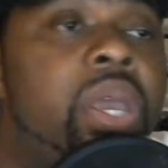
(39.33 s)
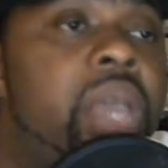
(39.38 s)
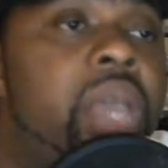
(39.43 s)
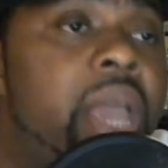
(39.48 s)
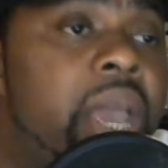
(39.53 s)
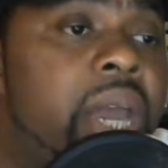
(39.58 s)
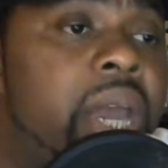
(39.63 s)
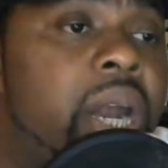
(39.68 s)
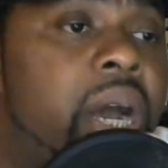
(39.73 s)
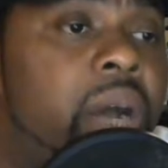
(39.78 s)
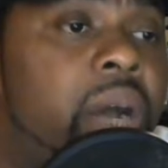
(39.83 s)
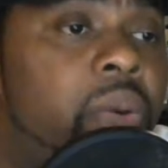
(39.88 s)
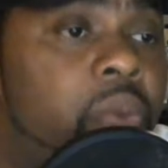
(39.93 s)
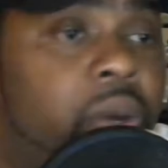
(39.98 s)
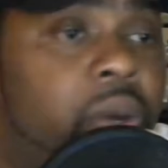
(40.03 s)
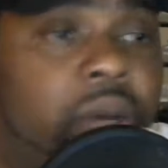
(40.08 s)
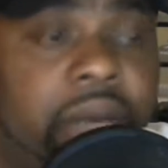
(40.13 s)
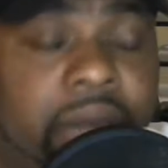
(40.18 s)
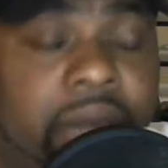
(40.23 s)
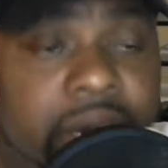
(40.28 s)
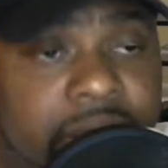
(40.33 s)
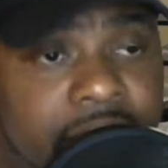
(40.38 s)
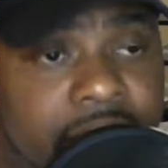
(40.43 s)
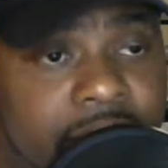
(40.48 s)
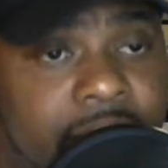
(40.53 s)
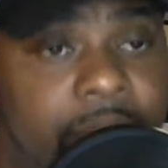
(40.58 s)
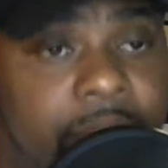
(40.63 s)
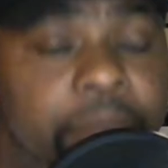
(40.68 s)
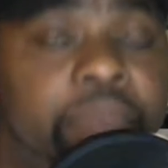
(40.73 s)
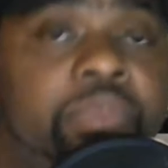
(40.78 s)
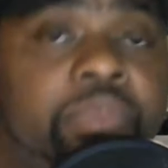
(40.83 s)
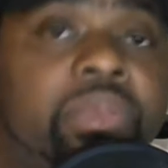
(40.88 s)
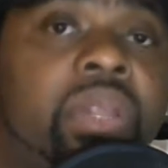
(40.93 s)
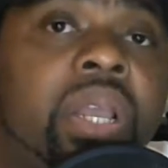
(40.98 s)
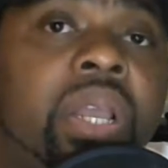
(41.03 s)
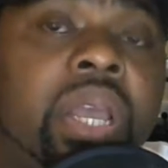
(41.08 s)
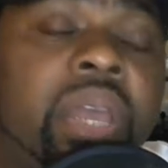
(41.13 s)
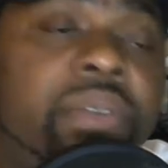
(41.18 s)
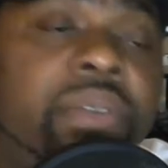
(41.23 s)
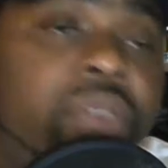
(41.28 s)
And we'll get into that.
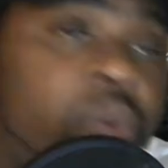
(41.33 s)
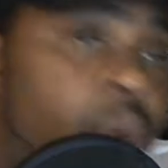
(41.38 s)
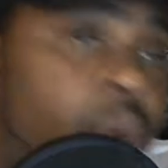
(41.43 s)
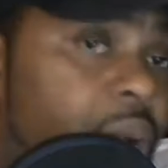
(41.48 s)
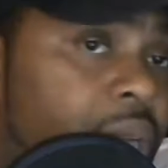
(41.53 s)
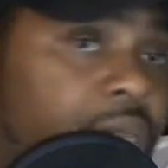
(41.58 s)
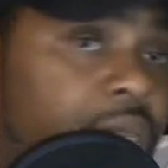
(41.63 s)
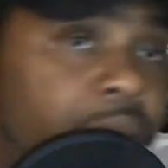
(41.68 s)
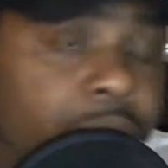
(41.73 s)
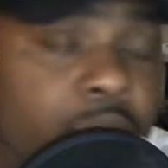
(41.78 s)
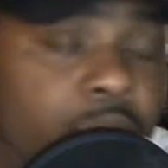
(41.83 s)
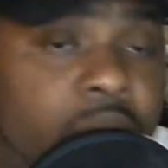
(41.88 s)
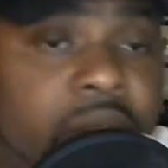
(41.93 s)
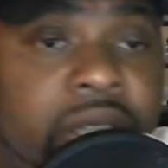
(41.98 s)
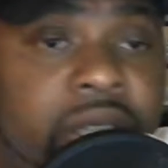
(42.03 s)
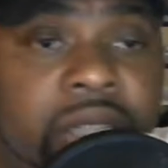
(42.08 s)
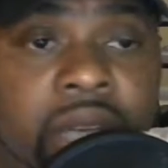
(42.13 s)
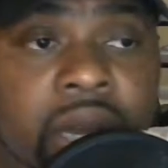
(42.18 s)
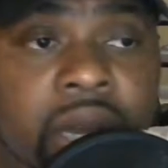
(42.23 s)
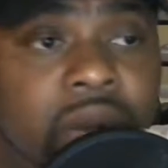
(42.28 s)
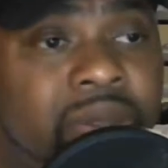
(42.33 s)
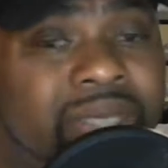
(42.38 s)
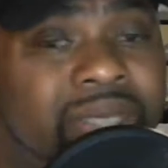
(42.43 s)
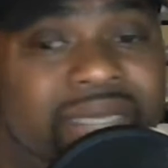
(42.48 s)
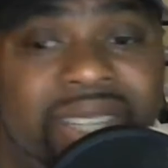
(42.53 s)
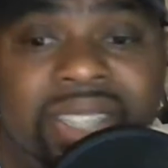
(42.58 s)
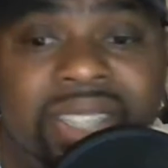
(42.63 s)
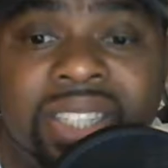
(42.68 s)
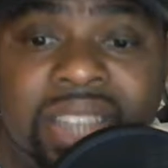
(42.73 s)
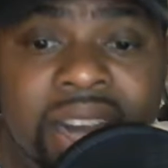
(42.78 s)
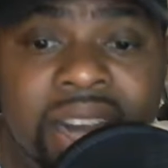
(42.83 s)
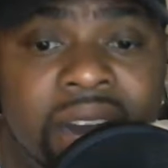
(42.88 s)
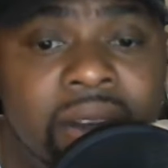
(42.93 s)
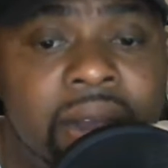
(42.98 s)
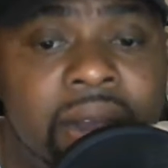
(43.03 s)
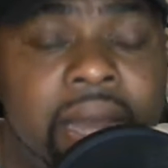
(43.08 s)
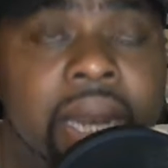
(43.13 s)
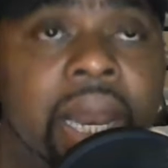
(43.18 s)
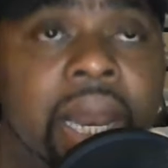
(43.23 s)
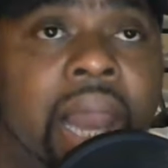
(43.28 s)
If you want to support the channel, just share
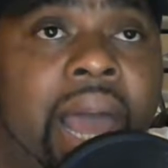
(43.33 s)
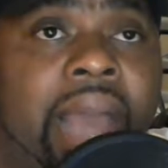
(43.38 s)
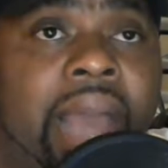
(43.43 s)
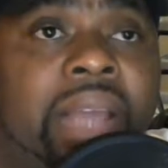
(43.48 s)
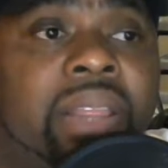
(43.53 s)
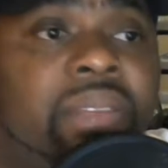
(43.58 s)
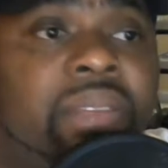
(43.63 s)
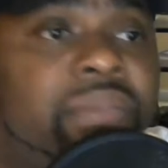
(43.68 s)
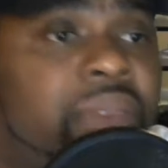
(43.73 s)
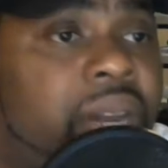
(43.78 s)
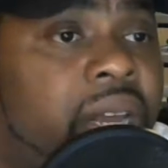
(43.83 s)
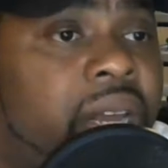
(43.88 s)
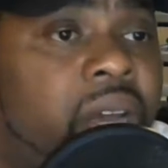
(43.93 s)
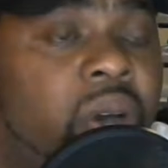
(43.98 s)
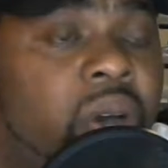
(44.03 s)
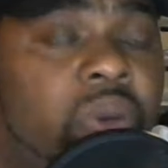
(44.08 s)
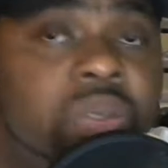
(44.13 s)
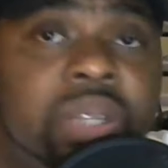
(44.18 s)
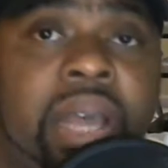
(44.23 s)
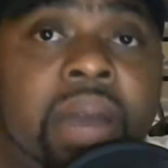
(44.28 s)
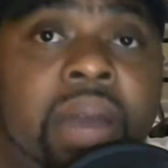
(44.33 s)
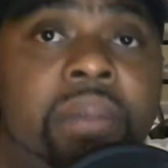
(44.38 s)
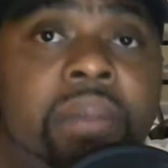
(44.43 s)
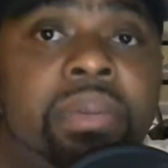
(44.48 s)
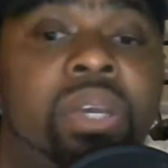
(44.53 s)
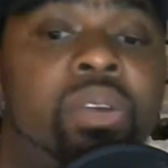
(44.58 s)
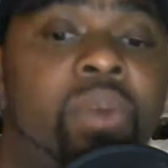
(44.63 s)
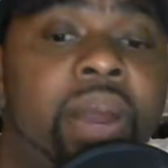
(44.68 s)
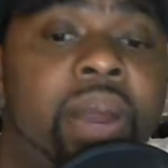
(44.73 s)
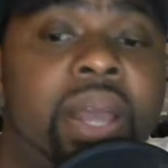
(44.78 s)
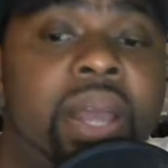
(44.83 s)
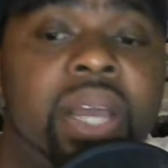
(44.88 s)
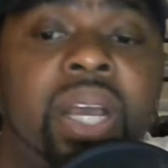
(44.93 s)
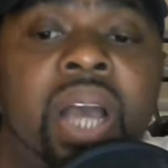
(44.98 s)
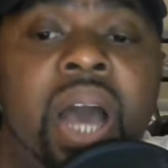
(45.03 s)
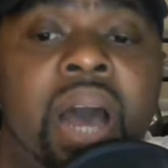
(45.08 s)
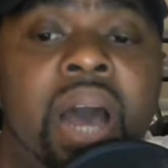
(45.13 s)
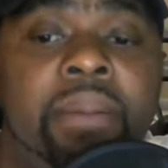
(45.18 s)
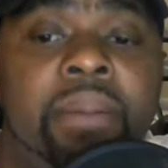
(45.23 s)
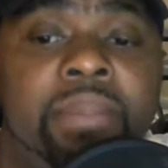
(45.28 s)
and like the videos. That'd be great.
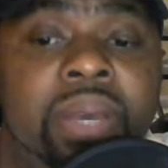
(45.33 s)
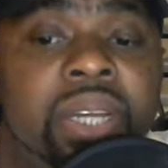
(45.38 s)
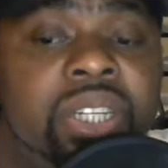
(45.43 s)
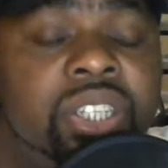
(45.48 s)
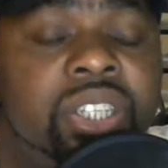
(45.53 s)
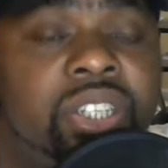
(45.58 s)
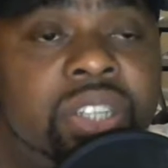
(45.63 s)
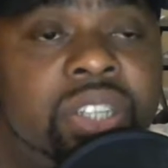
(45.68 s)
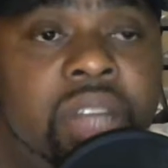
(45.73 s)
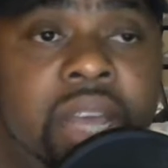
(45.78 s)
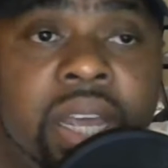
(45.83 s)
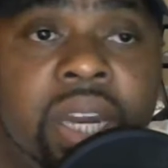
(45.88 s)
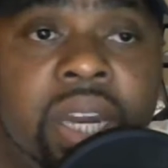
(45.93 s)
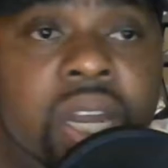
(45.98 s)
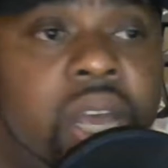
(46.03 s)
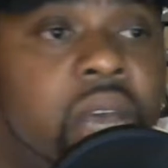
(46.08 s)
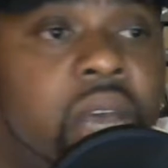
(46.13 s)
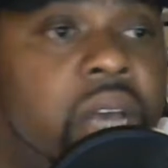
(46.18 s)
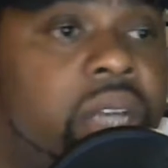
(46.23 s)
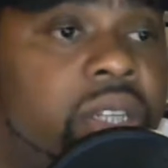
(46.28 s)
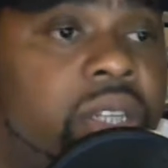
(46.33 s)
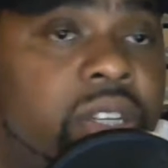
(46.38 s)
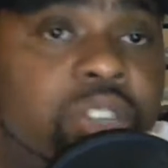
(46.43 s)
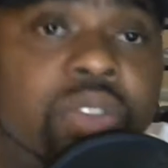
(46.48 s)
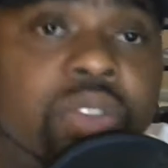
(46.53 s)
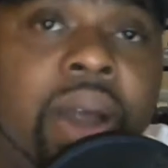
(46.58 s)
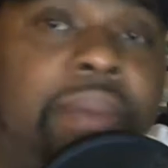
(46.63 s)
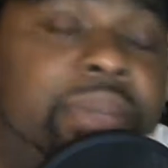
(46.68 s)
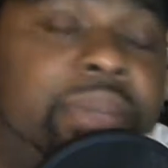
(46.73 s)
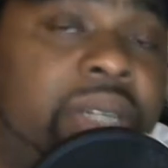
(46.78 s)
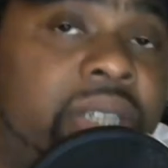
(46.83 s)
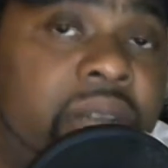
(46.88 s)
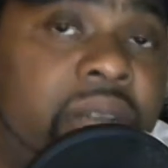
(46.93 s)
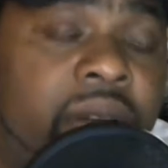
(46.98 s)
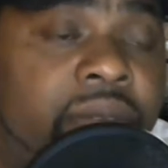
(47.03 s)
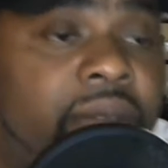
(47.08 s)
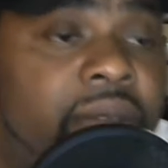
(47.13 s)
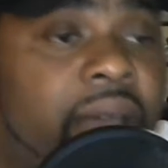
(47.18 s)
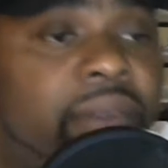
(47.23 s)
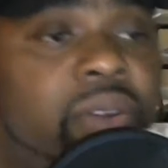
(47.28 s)
Comment and subscribe to the channel
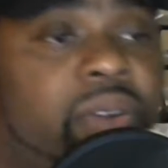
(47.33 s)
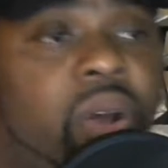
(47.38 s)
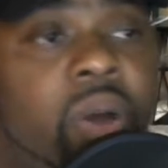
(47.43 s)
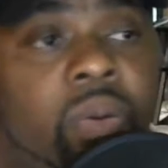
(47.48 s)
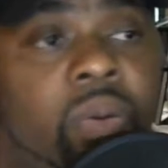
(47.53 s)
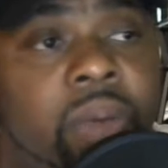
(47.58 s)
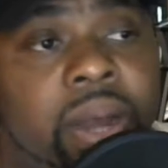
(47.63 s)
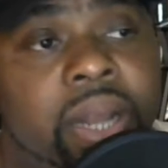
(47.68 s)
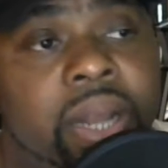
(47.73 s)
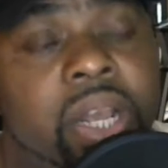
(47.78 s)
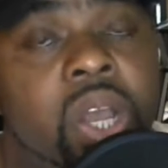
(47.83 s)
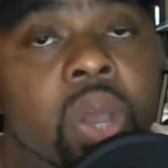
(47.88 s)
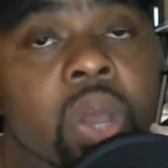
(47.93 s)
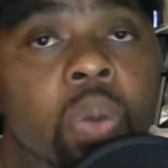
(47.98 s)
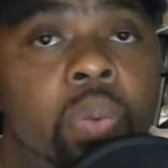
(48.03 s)
if you haven't already.